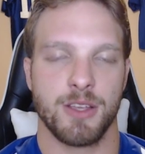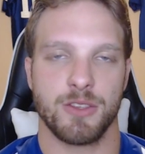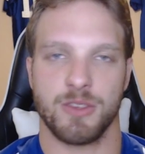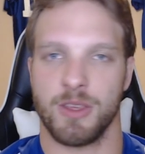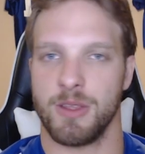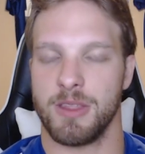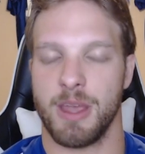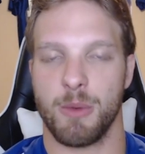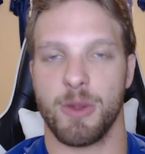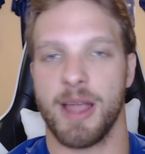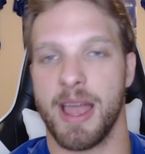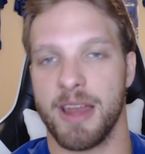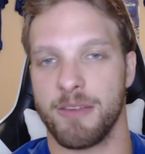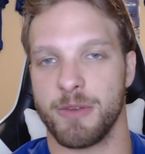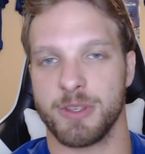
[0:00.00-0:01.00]
So they were
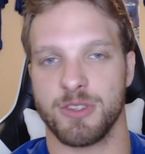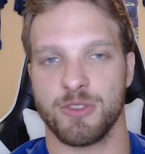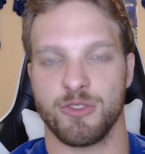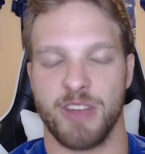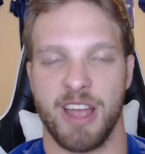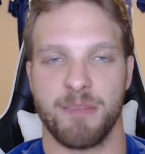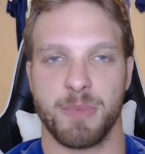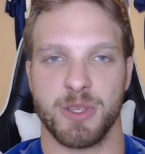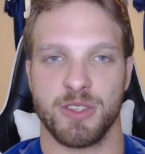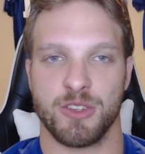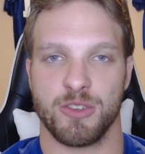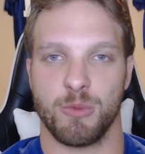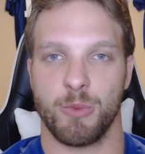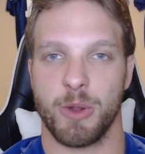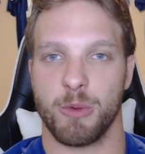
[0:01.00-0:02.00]
ahead of us in draft
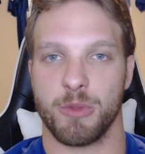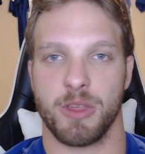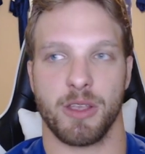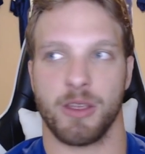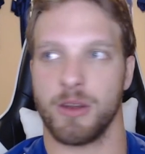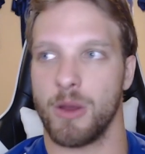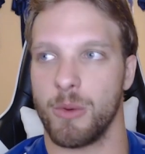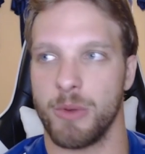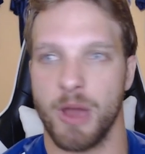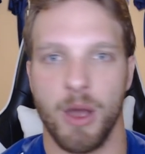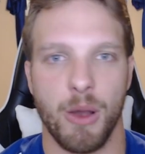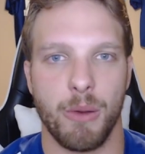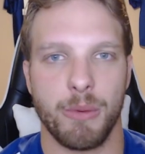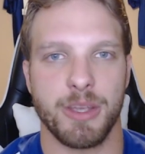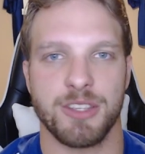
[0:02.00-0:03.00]
position. We were thinking, oh
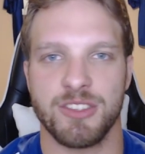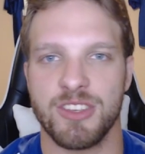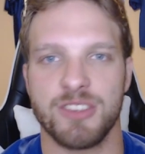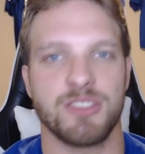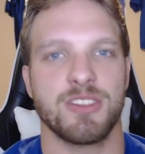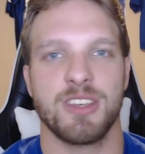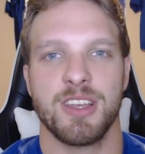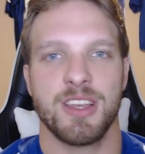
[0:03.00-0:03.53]
no, is this